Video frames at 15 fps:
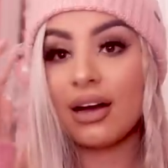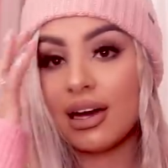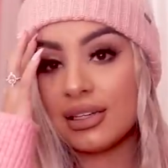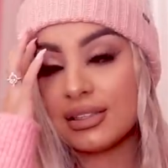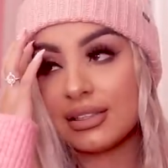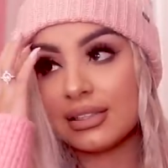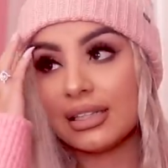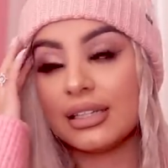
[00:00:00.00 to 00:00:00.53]

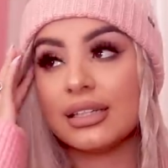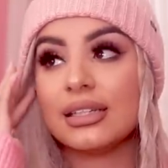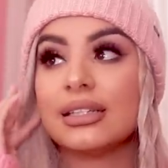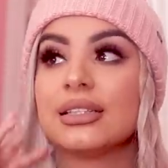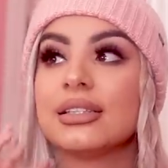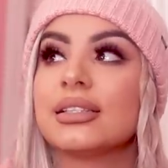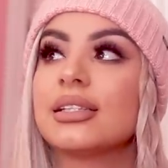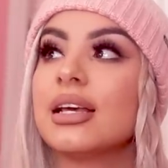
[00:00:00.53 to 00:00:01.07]
Gots
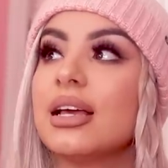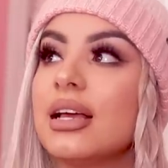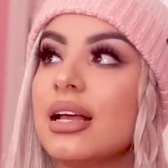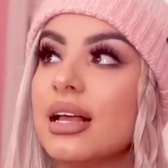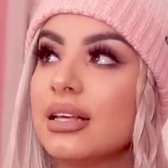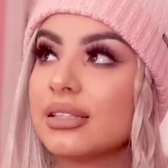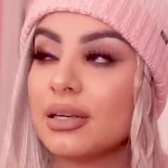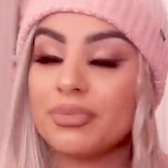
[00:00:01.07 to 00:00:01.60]
is
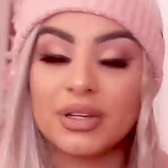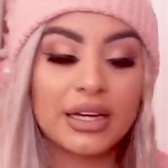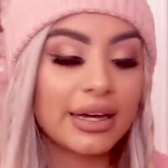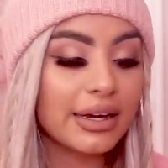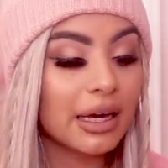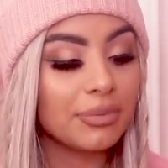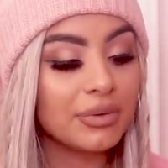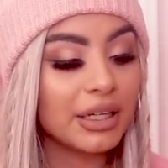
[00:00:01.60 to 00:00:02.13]
something I
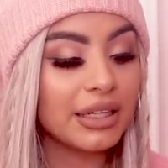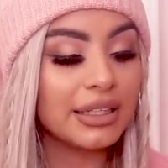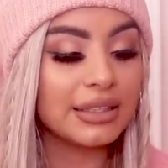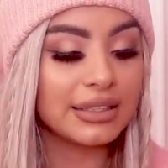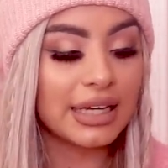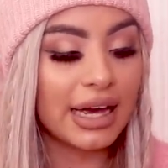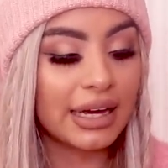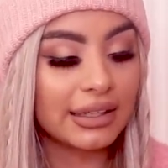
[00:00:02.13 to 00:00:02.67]
kept getting
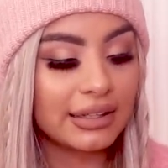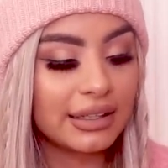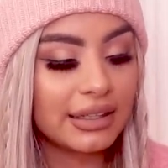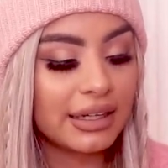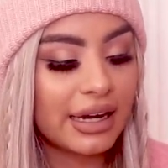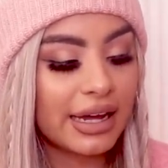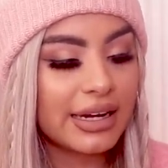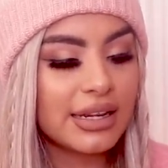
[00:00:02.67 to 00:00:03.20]
tagged in
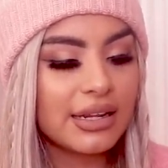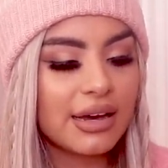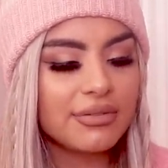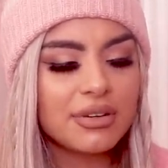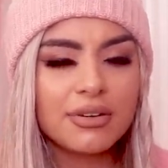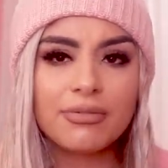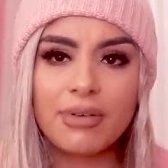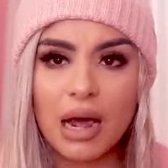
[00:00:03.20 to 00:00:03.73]
and I
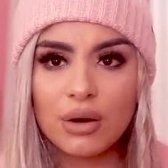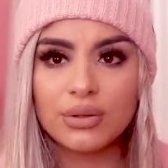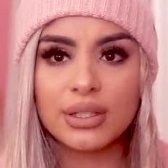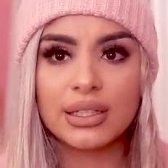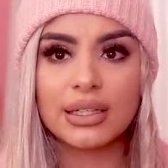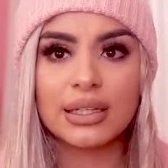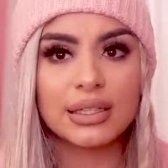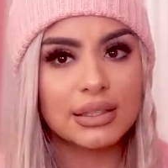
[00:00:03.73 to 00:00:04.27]
never found
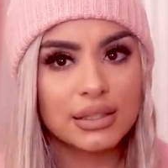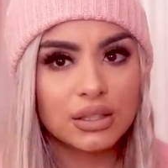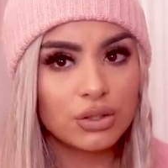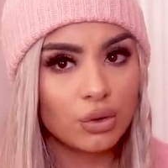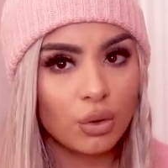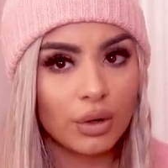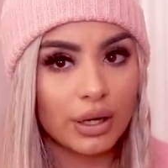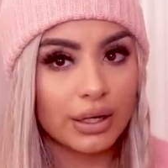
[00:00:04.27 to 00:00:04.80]
it in
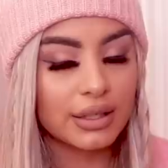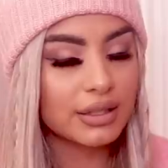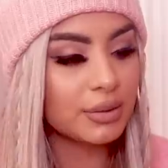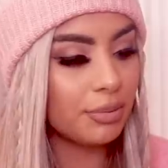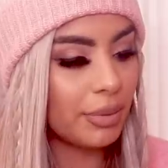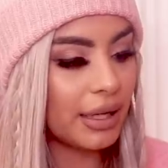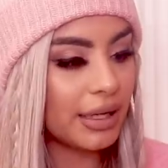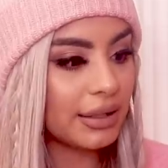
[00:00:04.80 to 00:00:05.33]
stores
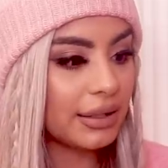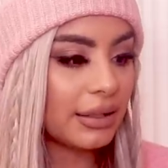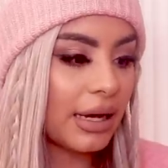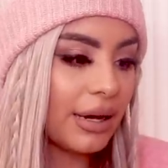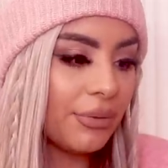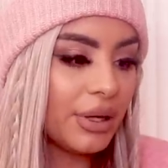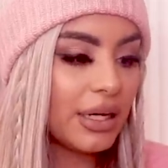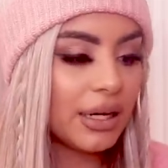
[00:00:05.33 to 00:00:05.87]
but
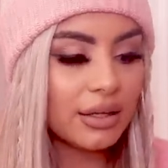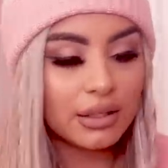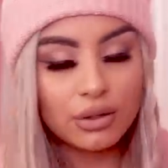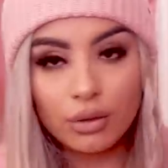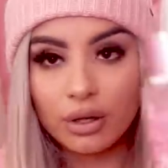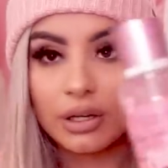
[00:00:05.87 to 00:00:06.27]
I went ahead and